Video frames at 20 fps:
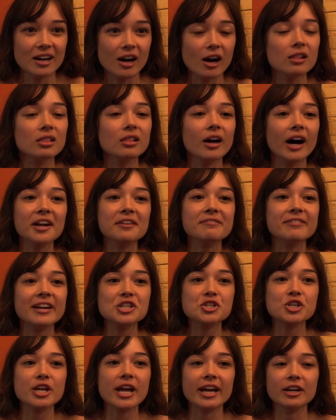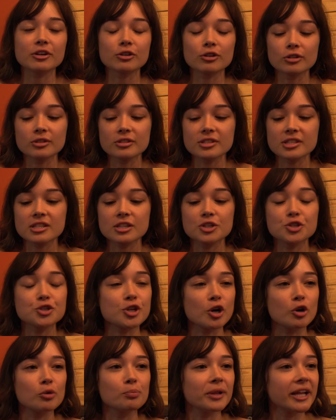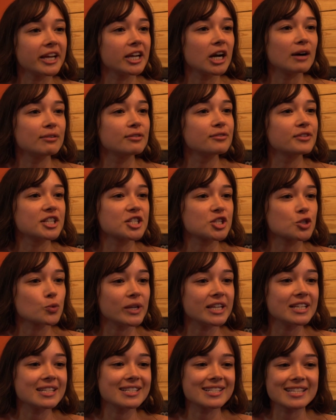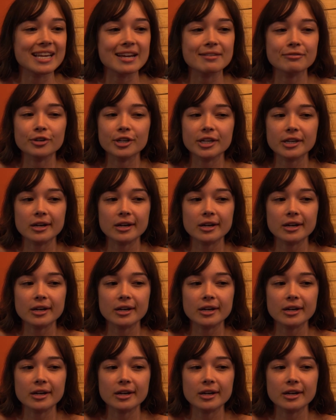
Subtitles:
A lot of veggie egg rolls don't play off of this sweet and savory